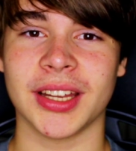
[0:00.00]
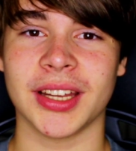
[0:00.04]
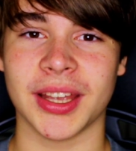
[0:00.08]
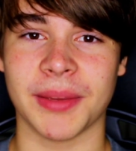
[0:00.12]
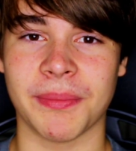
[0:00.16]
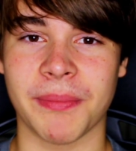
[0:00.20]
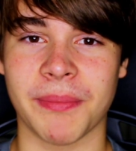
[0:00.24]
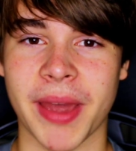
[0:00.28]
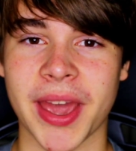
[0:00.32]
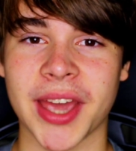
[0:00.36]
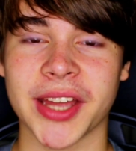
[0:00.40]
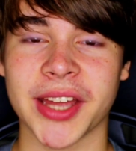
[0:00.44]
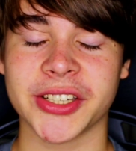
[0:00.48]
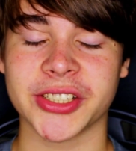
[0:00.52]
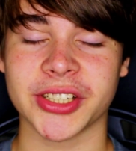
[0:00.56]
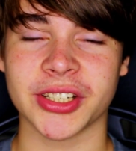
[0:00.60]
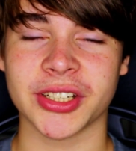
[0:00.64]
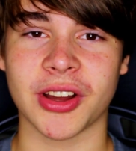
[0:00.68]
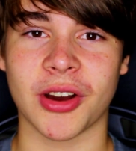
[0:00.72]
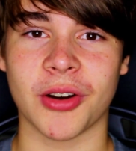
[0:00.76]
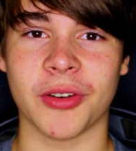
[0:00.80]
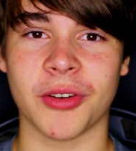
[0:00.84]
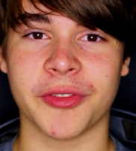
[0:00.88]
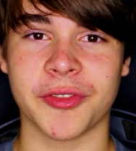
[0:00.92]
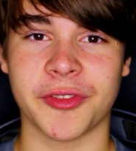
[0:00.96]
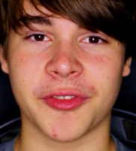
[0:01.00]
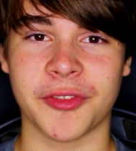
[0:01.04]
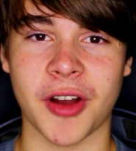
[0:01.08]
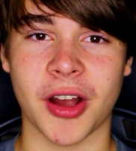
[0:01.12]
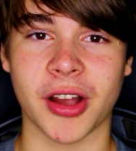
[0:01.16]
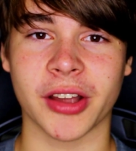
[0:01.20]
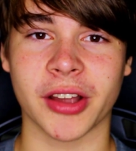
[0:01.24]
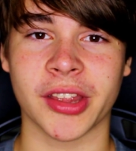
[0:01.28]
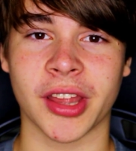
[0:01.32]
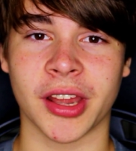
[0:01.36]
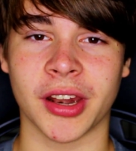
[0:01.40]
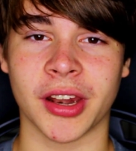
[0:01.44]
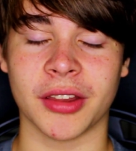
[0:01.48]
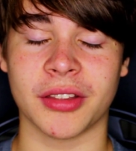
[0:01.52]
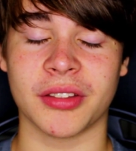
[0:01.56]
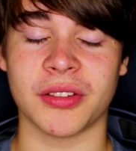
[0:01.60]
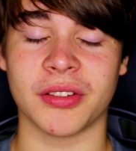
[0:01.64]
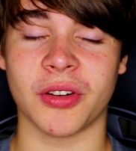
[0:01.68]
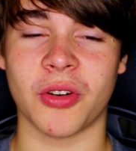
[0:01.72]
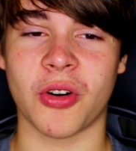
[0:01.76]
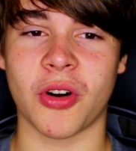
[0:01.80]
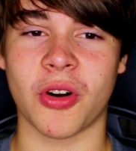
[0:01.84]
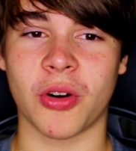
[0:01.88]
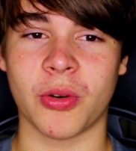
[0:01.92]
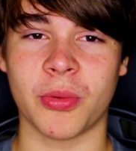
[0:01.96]
Imagine how fucked that is.
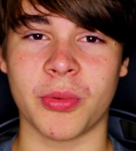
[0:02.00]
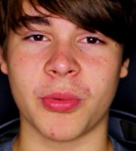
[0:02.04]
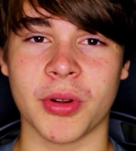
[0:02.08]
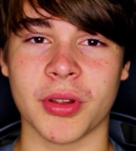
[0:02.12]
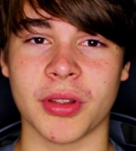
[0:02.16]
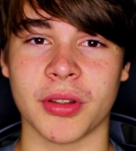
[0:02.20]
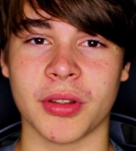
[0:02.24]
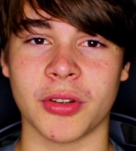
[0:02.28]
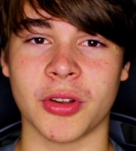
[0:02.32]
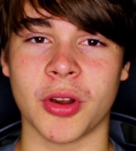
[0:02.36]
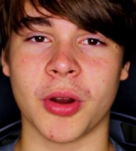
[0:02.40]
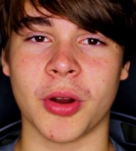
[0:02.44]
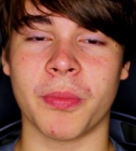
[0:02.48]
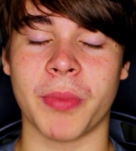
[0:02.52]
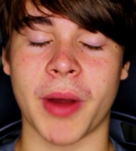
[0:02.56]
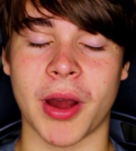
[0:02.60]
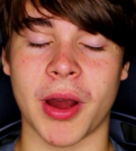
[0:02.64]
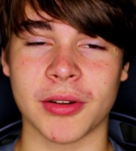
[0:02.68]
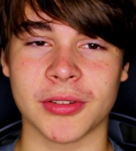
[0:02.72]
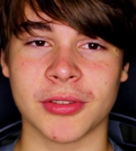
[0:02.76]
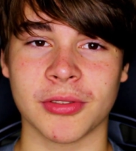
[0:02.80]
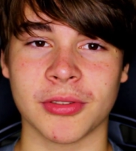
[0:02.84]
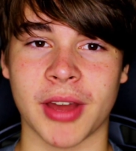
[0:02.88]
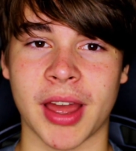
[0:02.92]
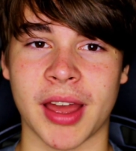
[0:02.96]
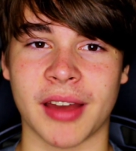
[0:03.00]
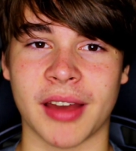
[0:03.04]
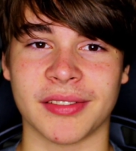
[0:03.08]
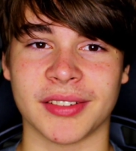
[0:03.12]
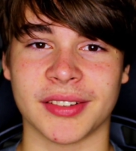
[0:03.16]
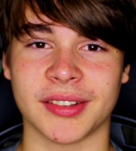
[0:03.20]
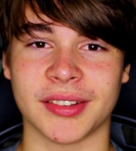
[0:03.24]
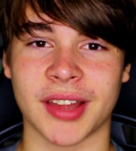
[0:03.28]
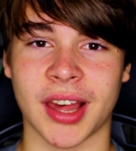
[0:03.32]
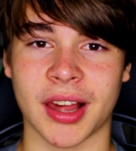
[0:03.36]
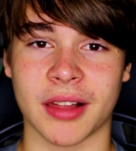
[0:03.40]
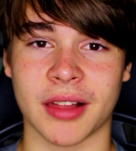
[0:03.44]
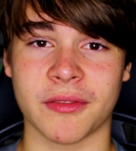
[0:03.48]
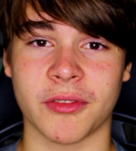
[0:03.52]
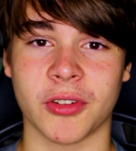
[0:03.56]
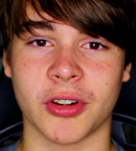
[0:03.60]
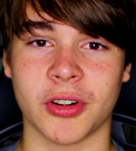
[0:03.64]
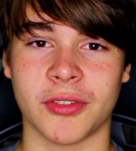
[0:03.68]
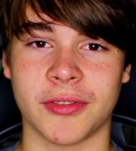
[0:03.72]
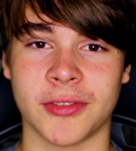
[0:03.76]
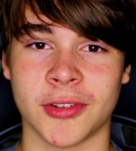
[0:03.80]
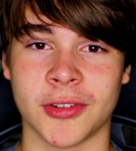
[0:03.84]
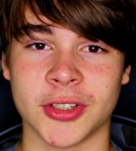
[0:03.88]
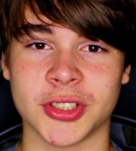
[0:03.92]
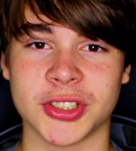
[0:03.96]
You're about to have sex for the
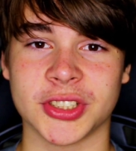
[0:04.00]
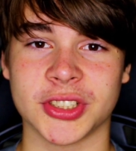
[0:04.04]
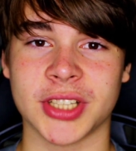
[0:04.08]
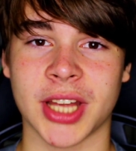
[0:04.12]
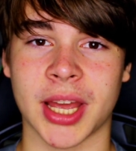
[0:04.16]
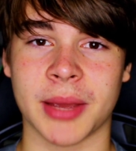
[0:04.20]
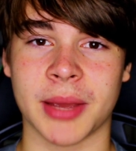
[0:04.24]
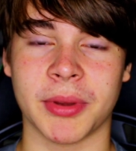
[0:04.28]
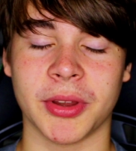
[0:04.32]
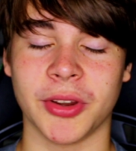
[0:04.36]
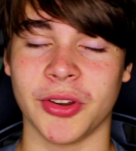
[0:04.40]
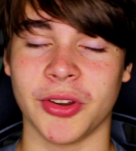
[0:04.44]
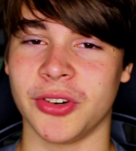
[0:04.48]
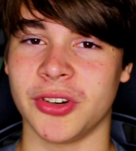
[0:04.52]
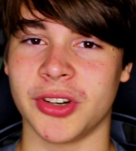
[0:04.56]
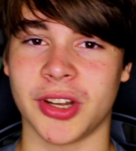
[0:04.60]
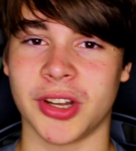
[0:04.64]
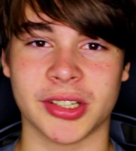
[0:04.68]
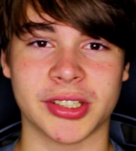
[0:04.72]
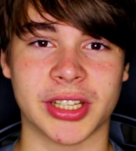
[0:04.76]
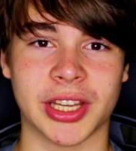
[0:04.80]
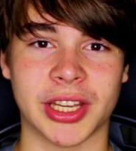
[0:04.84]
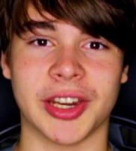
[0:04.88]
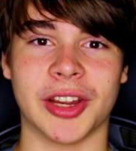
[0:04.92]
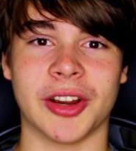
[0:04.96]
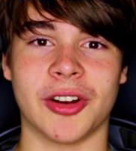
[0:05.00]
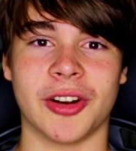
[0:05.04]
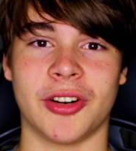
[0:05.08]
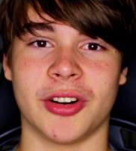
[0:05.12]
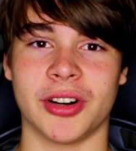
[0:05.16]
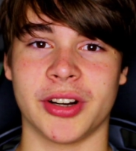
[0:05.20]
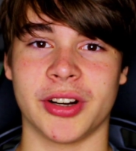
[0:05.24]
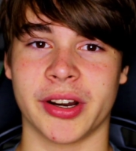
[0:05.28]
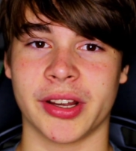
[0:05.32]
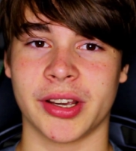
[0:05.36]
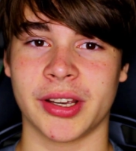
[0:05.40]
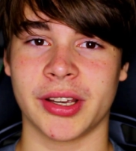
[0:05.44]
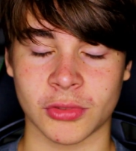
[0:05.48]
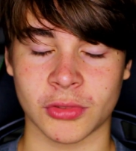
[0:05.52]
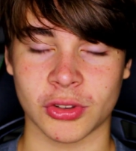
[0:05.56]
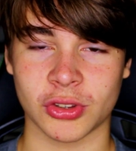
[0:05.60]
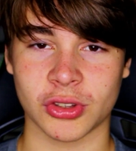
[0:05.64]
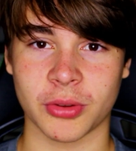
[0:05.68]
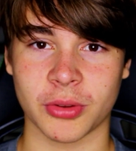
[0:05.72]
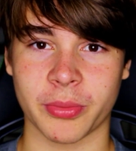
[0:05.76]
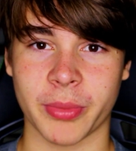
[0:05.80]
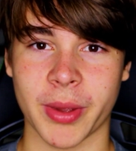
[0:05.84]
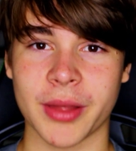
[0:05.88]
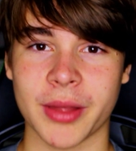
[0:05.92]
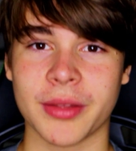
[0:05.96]
first time and you're not getting hard.
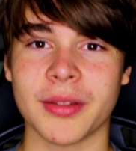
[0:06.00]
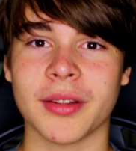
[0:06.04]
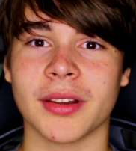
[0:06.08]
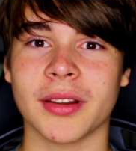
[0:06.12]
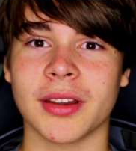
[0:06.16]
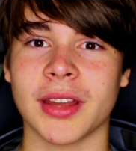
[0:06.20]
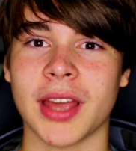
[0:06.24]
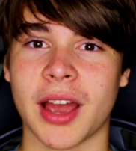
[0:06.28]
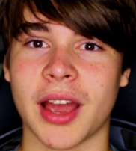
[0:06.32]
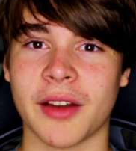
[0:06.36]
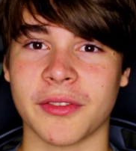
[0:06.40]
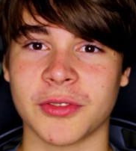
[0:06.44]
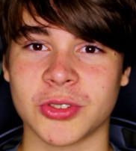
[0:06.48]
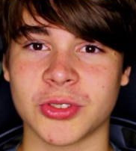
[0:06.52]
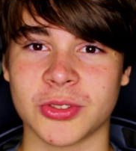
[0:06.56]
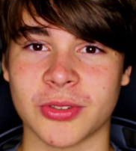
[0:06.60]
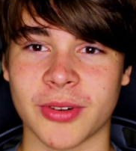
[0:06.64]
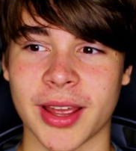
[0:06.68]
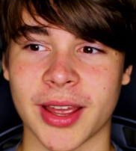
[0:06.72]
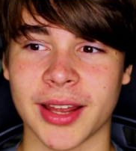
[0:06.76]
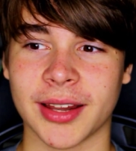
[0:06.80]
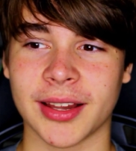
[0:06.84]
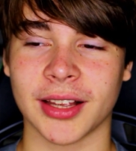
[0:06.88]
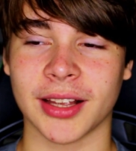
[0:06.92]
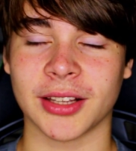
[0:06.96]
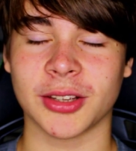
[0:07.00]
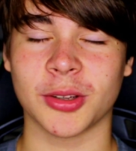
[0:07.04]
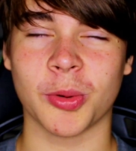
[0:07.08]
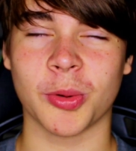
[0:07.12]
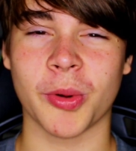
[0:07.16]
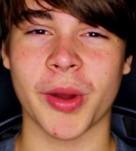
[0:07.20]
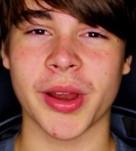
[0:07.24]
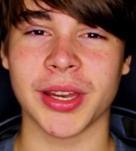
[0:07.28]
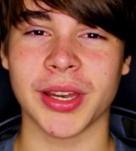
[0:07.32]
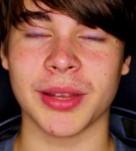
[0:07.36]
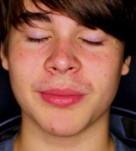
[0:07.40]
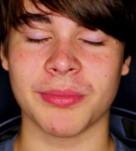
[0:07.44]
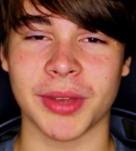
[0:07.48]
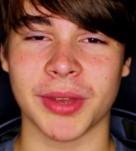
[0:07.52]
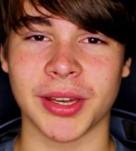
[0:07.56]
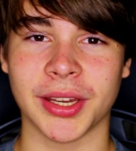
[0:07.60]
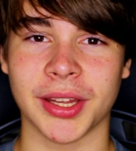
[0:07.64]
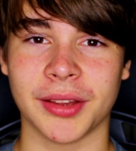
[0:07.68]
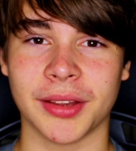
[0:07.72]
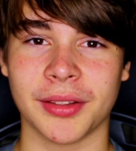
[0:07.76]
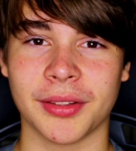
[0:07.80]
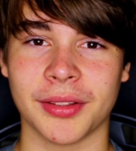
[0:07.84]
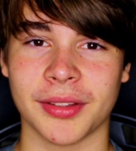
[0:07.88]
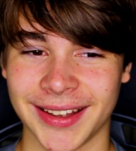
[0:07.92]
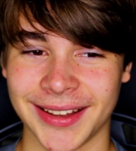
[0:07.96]
So basically I've tried like 20
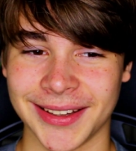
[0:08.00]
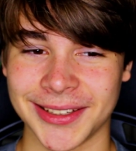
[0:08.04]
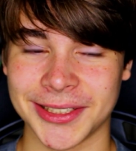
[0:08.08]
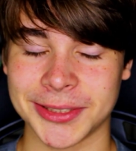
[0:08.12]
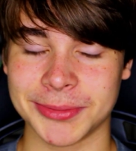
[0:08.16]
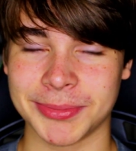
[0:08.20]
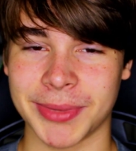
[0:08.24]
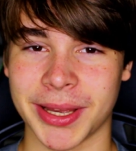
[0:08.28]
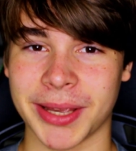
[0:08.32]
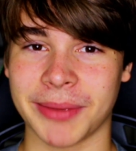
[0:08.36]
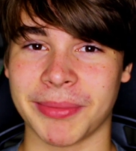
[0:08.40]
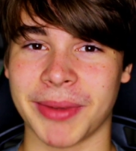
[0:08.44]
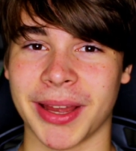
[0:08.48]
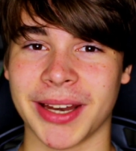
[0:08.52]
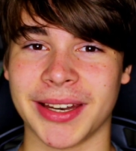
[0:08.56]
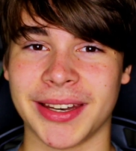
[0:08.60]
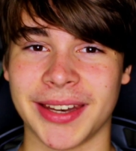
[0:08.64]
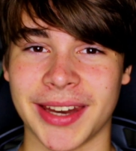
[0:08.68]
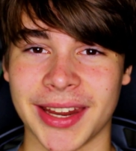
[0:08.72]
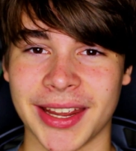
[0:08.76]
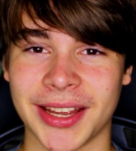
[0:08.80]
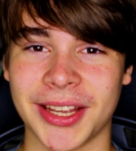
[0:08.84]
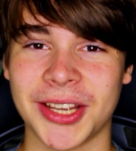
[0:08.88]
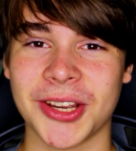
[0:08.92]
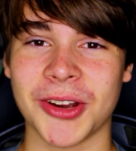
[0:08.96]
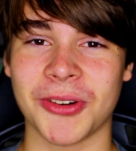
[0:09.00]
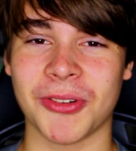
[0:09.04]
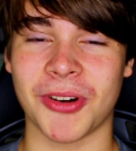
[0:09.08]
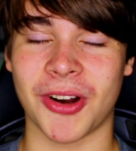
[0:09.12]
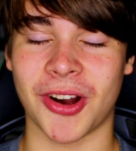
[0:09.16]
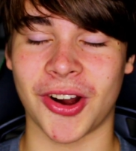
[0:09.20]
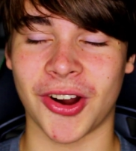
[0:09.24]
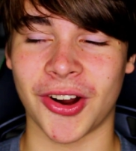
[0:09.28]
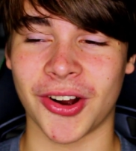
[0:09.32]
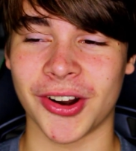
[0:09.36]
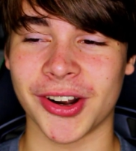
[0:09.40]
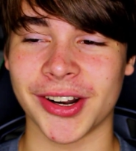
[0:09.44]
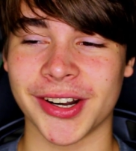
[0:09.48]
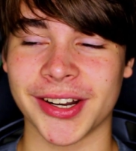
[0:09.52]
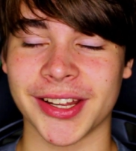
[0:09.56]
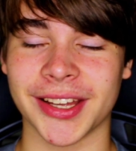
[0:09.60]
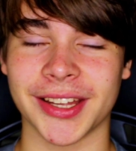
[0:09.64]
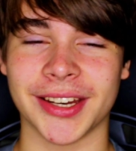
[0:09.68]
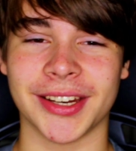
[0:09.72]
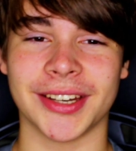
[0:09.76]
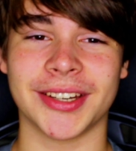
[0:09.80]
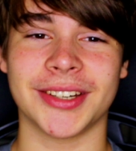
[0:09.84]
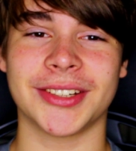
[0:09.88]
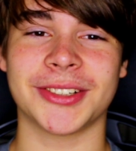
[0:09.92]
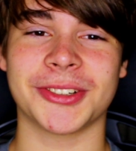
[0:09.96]
minutes to make my dick go hard
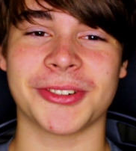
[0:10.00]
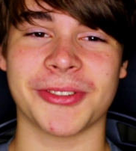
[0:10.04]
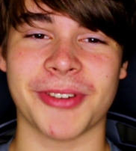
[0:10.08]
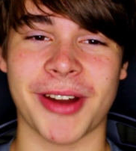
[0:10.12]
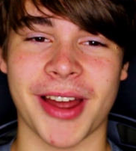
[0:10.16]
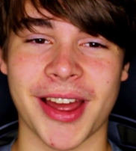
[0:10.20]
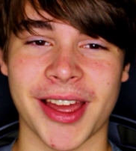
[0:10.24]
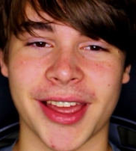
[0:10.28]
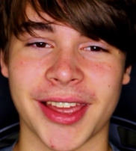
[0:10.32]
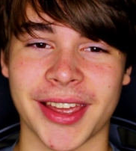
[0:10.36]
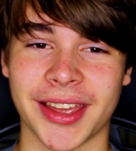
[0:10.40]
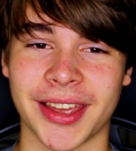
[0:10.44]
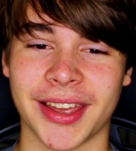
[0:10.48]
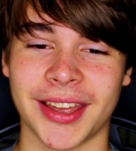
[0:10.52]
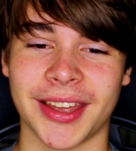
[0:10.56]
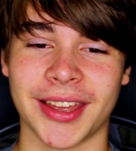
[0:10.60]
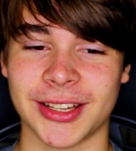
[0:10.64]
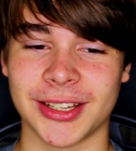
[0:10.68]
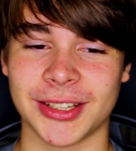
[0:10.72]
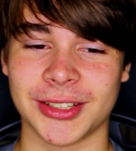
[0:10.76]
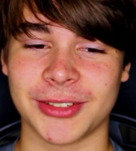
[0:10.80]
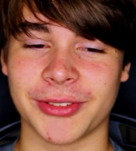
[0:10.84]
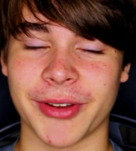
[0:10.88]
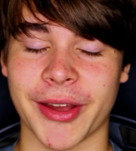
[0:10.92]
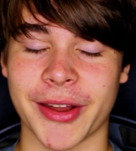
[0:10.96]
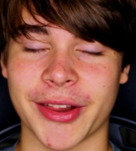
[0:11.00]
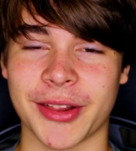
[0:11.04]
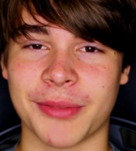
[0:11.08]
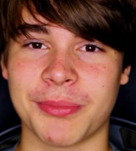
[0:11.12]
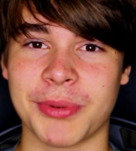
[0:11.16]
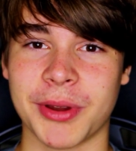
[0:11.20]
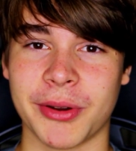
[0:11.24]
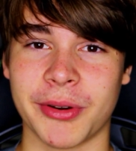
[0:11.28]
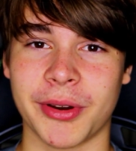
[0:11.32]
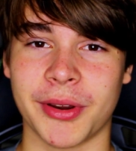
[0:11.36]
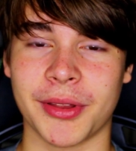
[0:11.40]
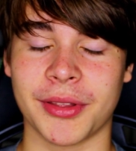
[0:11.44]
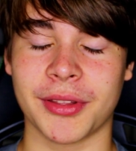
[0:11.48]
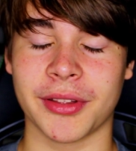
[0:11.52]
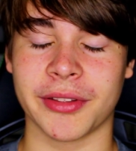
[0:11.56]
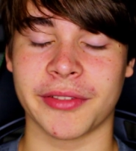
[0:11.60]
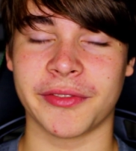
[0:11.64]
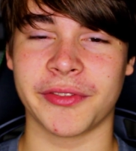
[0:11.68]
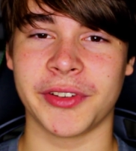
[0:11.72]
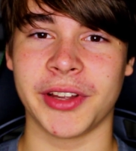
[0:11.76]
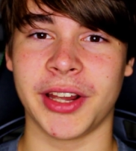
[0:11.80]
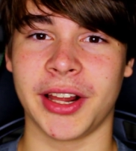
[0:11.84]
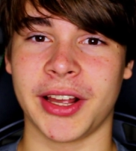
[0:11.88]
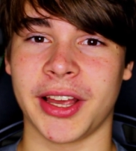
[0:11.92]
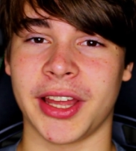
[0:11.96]
and try to experience this
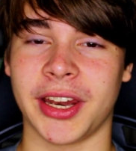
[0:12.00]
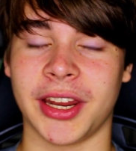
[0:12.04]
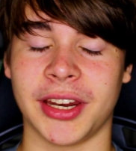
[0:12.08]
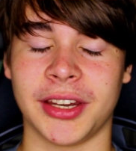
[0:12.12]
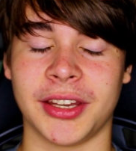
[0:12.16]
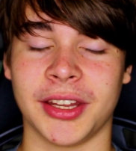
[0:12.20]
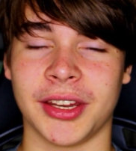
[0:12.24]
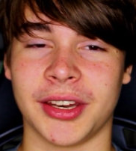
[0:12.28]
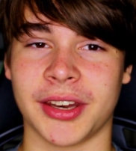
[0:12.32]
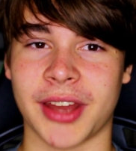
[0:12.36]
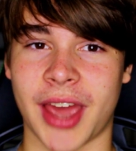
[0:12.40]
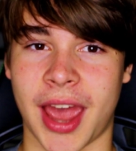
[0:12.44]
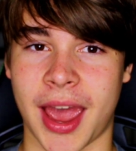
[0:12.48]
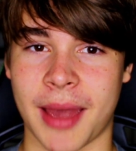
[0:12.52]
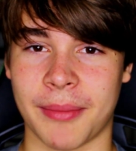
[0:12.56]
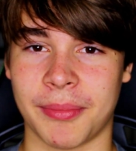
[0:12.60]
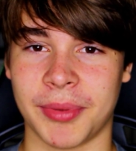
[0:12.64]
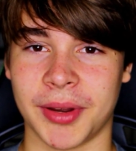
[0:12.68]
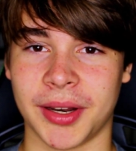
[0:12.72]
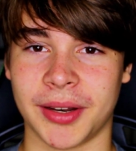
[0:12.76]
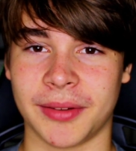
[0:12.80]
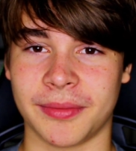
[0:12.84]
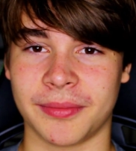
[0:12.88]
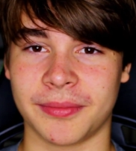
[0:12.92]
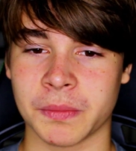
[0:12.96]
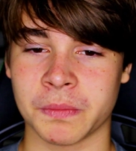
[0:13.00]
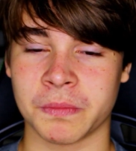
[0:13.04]
feeling and it didn't happen.